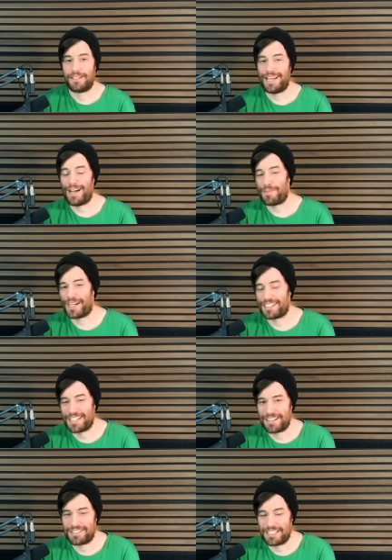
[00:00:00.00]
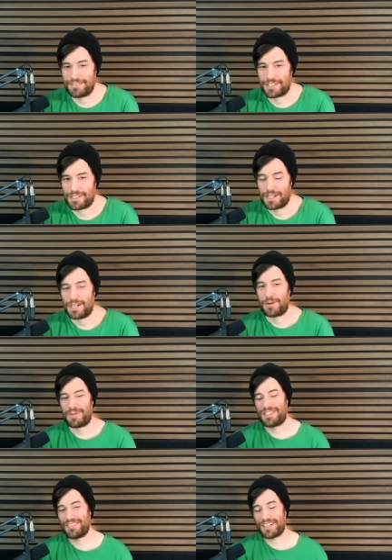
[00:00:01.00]
Now back to Dave Stevens.
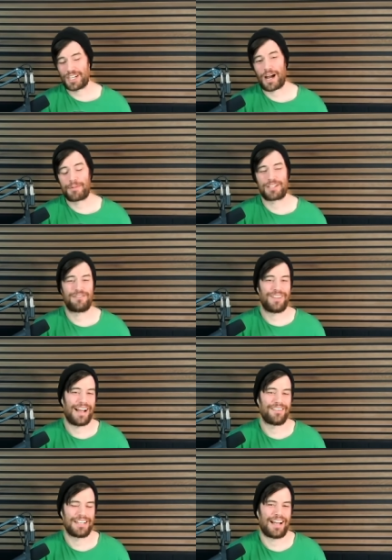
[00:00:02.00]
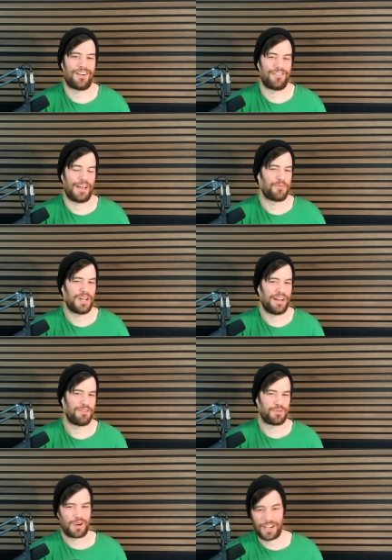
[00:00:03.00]
Pacific Comics found out that whenever
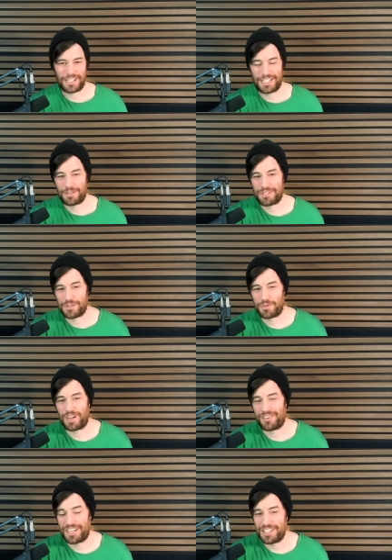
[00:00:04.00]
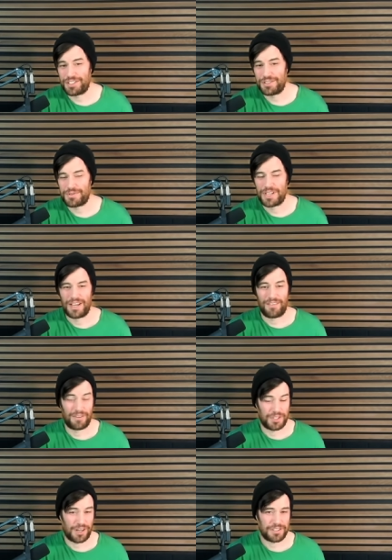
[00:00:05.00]
The Rocketeer was in one of their issues
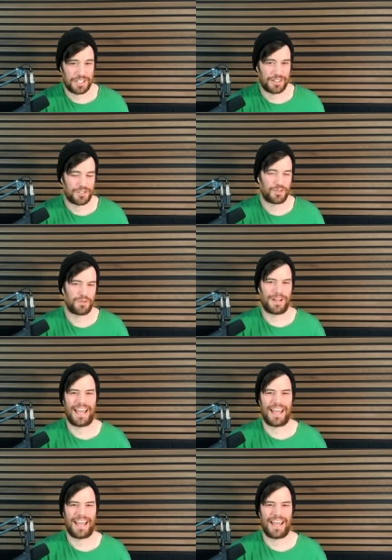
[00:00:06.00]
of Star Slayer, it sold about